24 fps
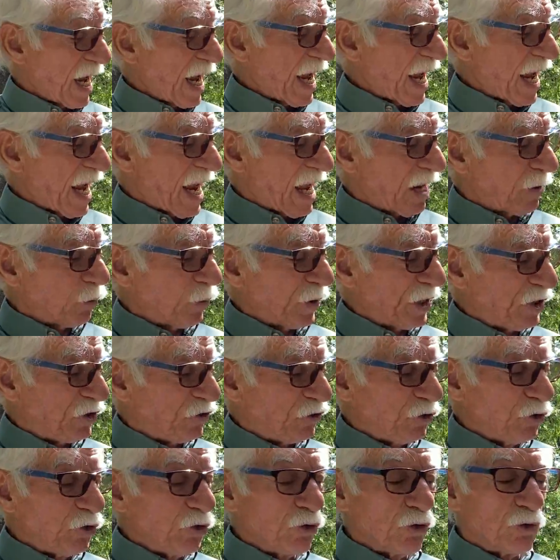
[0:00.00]
And we'd
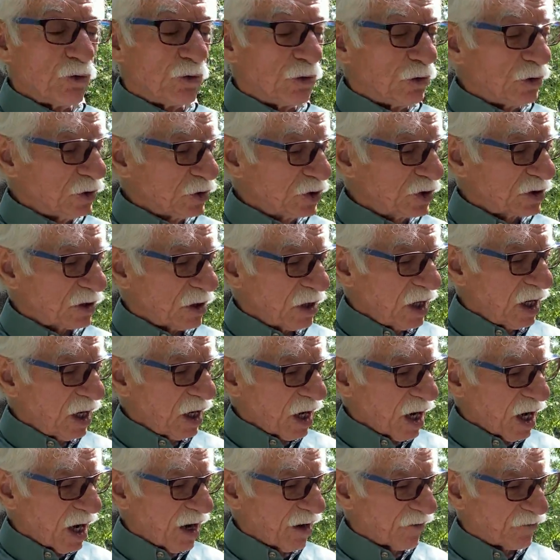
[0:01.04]
use,
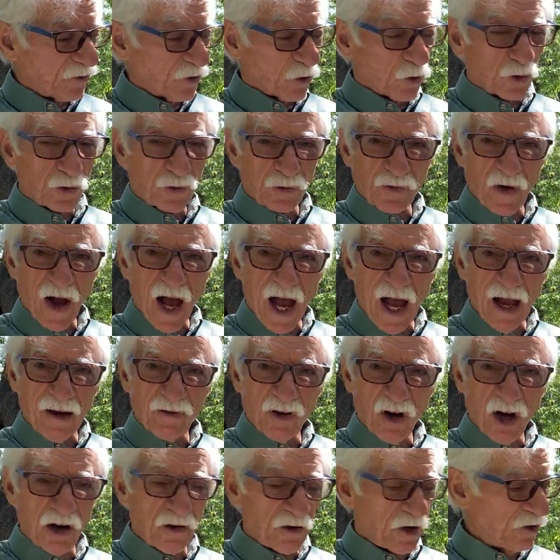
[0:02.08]
of those
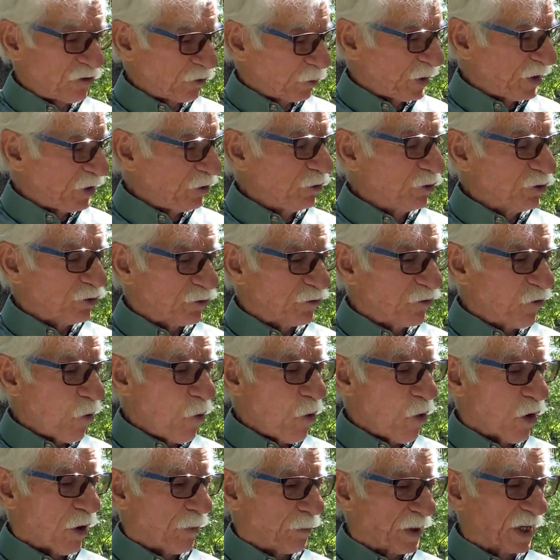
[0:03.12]
500s, we'd use
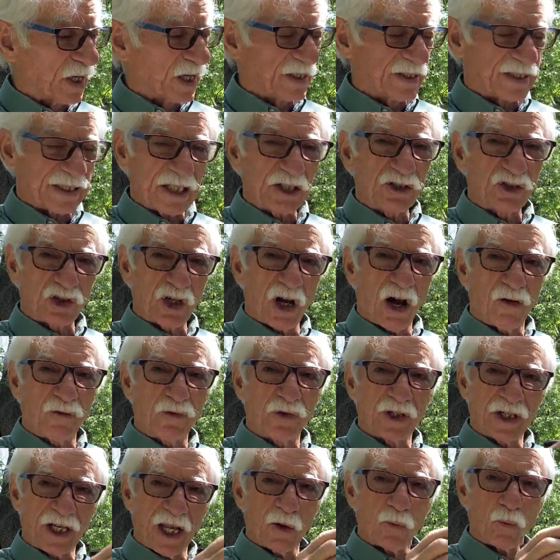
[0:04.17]
4, because each shelf
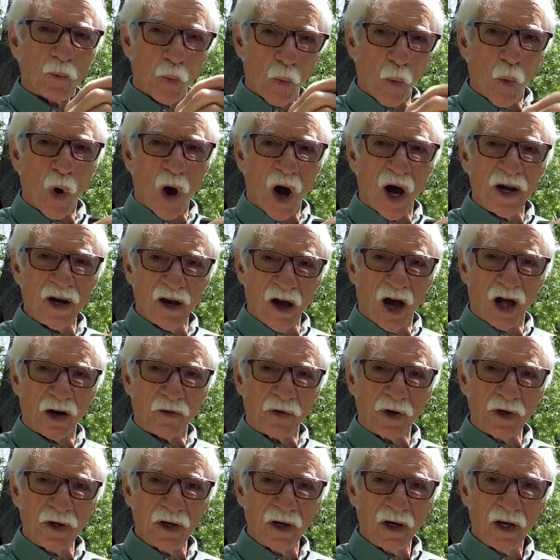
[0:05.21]
would get
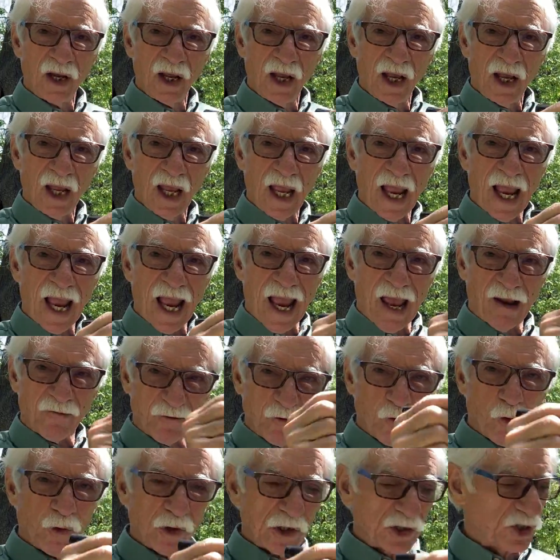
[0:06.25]
100 and
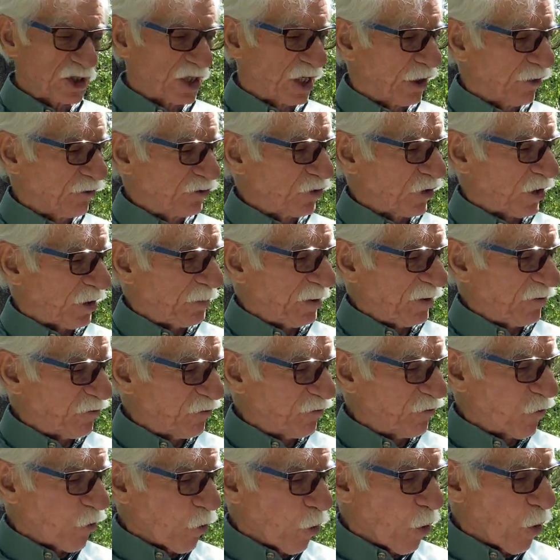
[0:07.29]
4 shelves, so it'd be
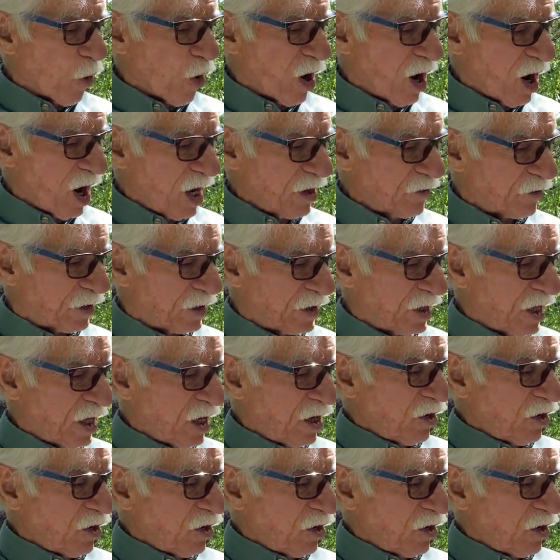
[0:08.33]
400.